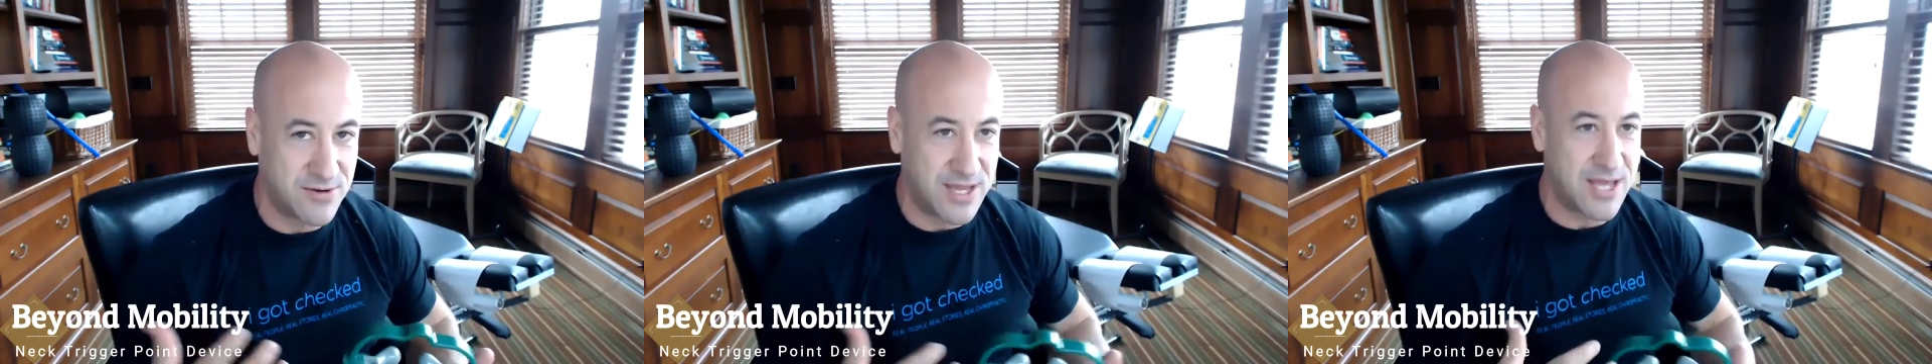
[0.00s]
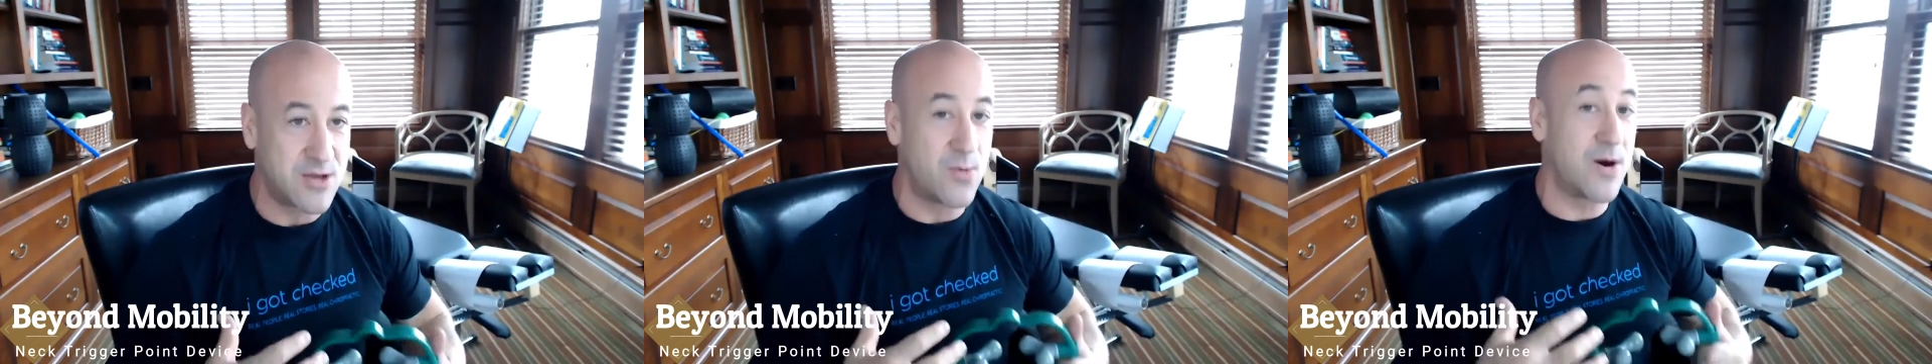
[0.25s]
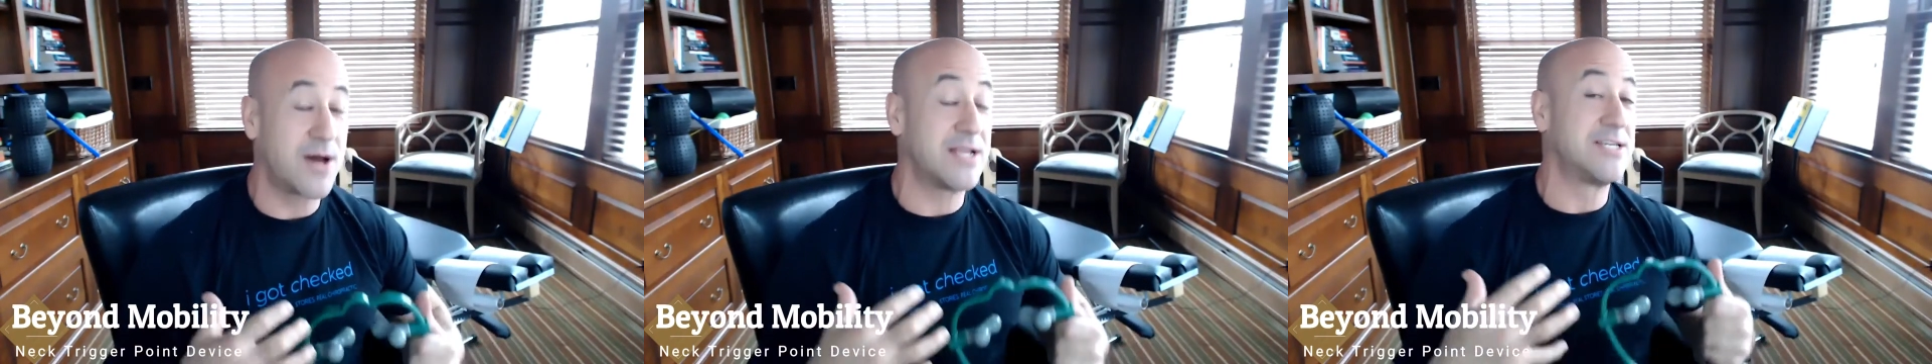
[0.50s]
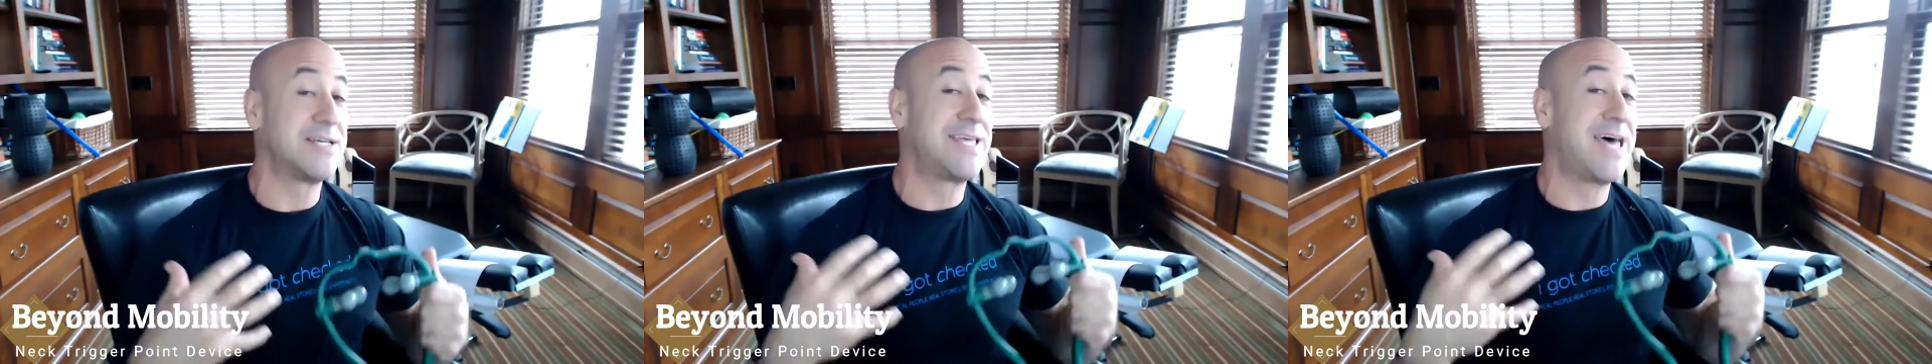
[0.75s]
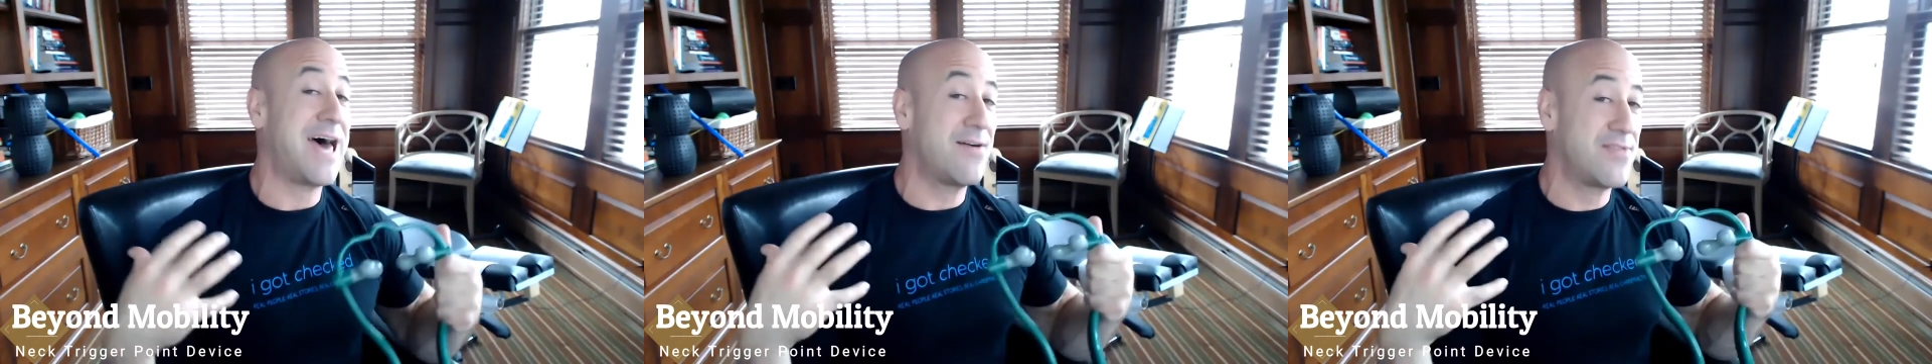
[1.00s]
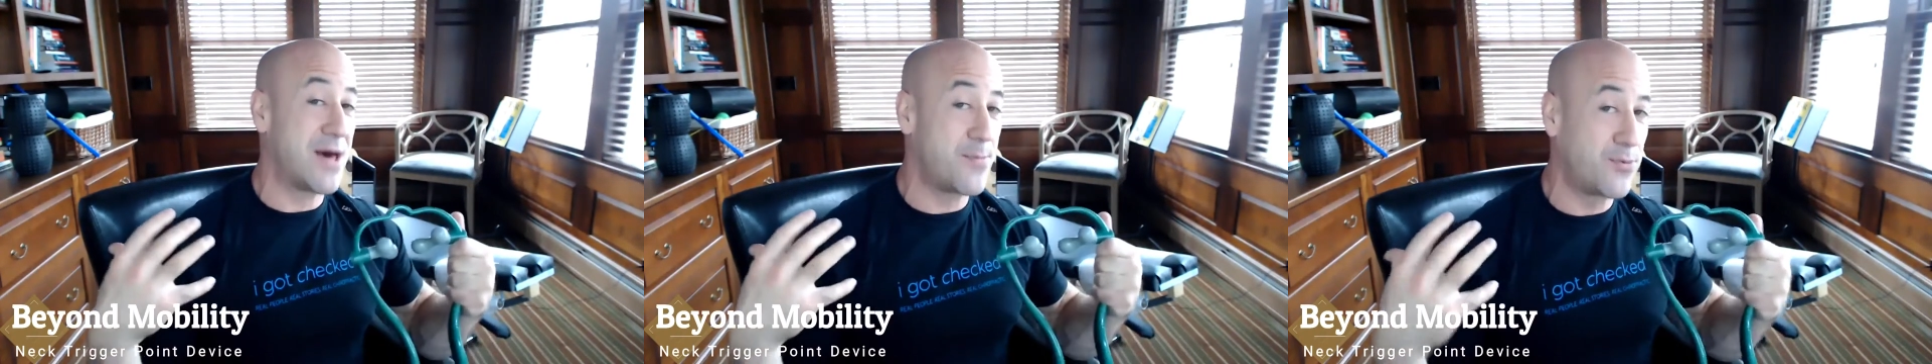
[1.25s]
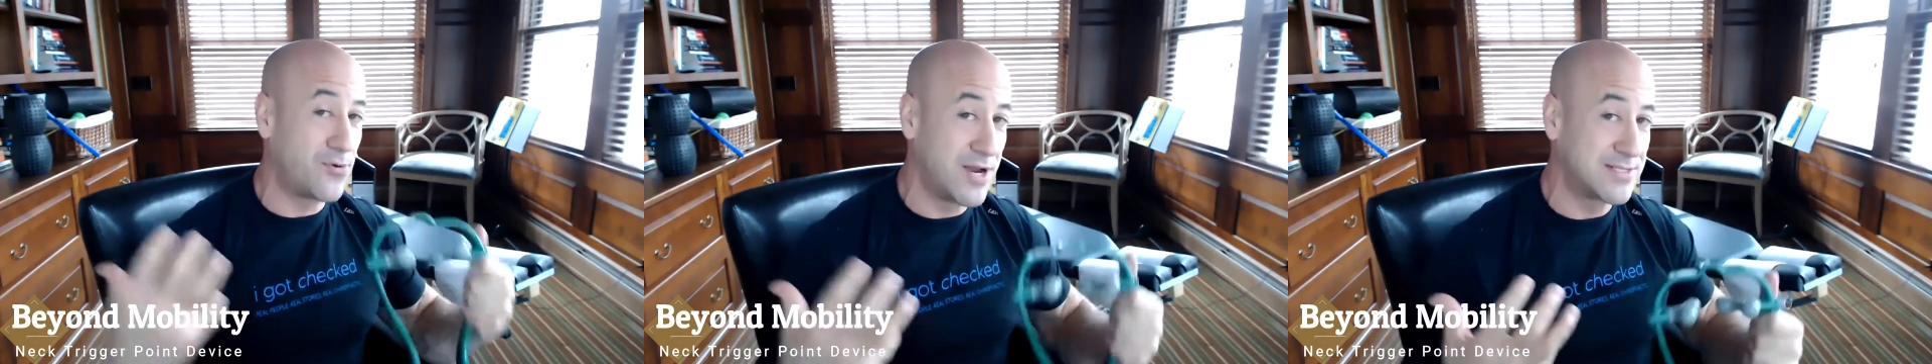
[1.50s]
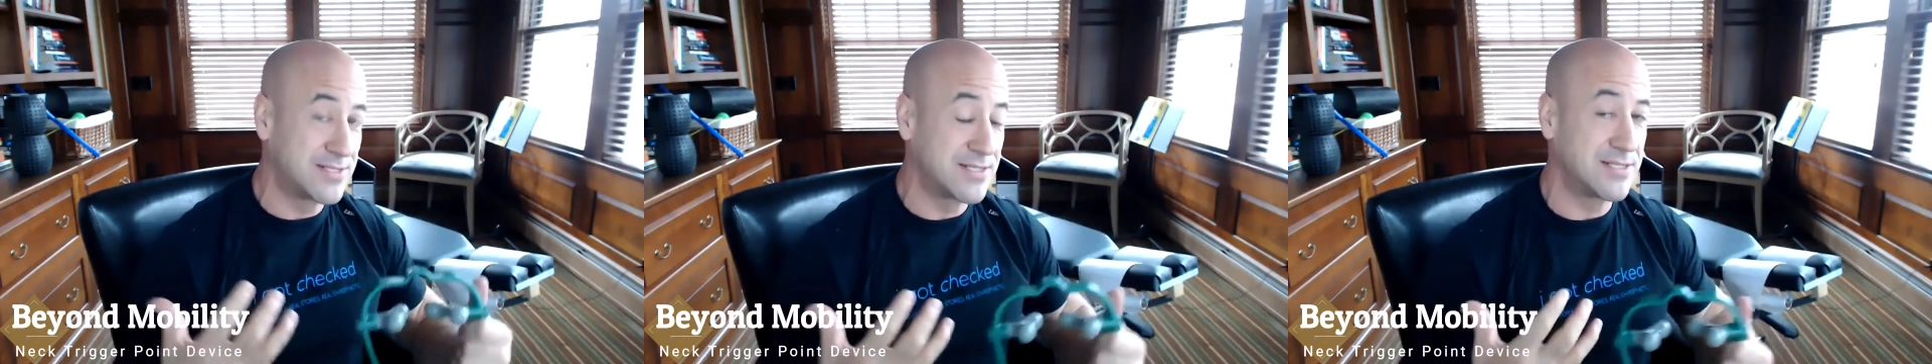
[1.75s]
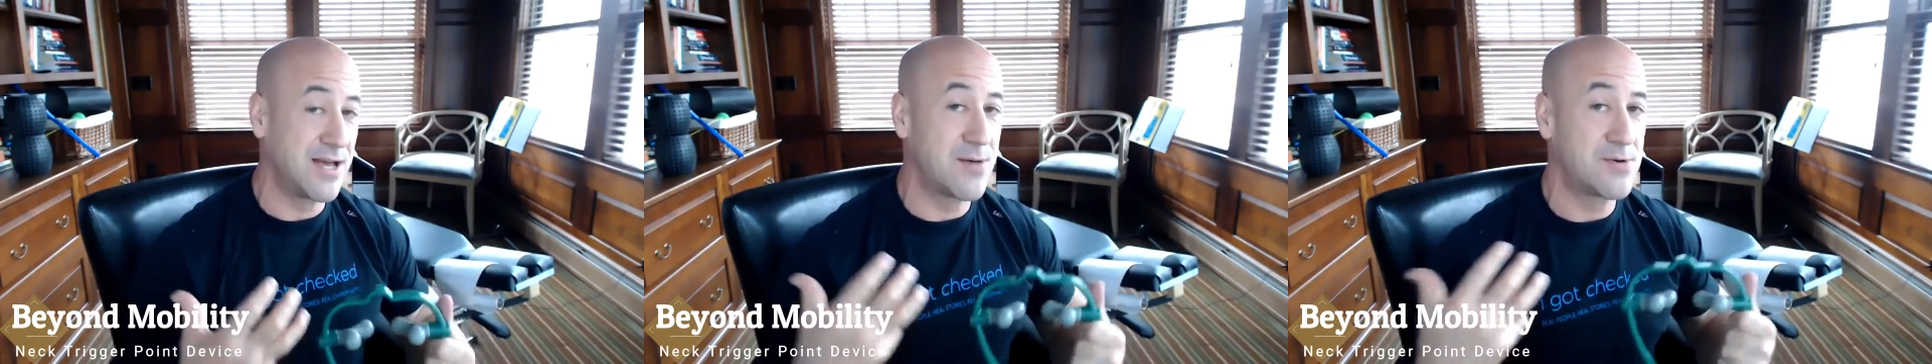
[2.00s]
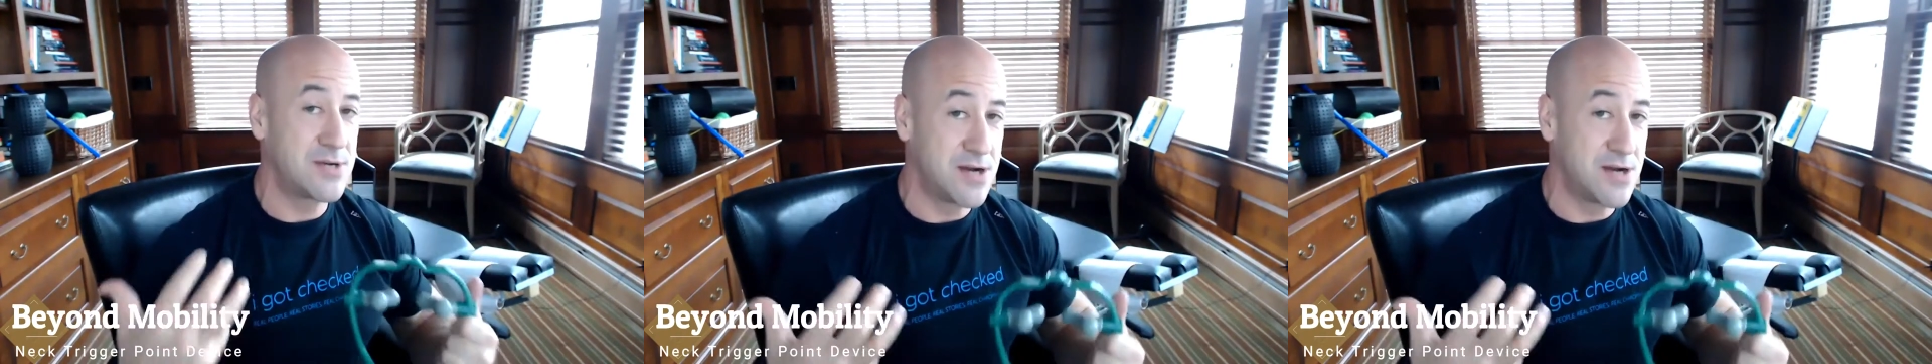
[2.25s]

Okay, you want to just have that present time